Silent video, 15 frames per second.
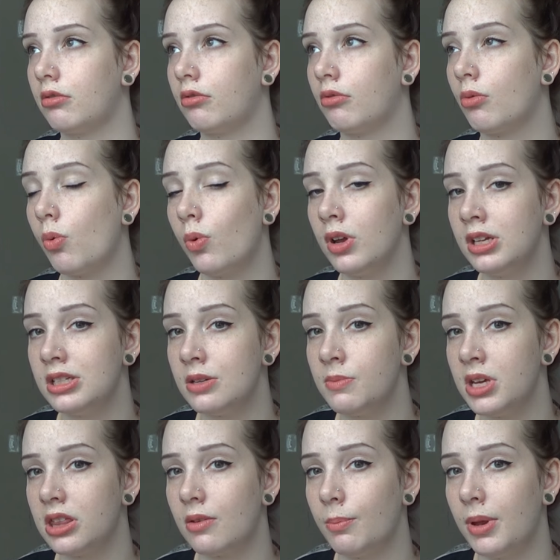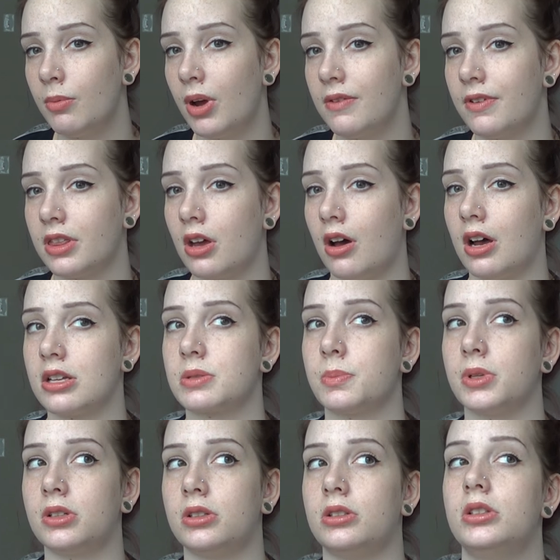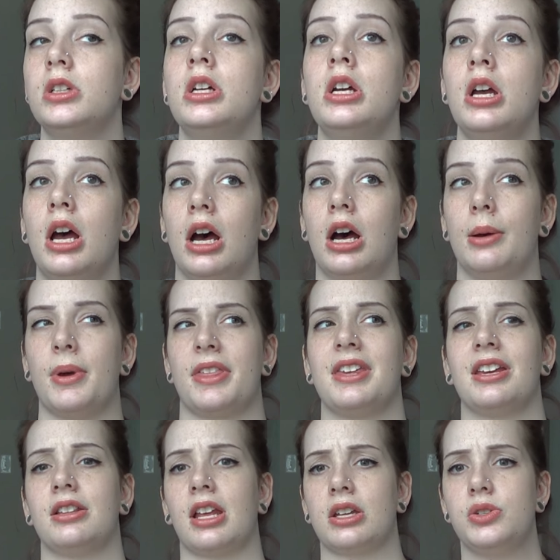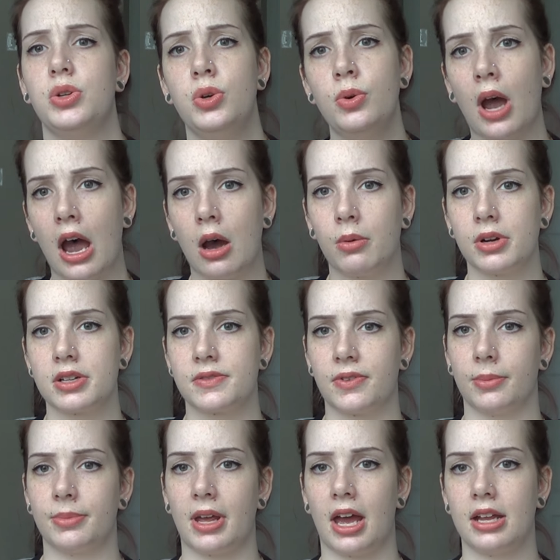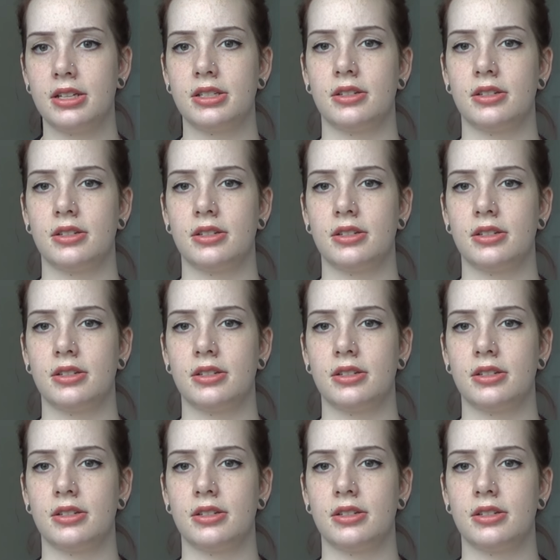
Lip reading: going to meet the midwife at the hospital, I think in like 2 hours from that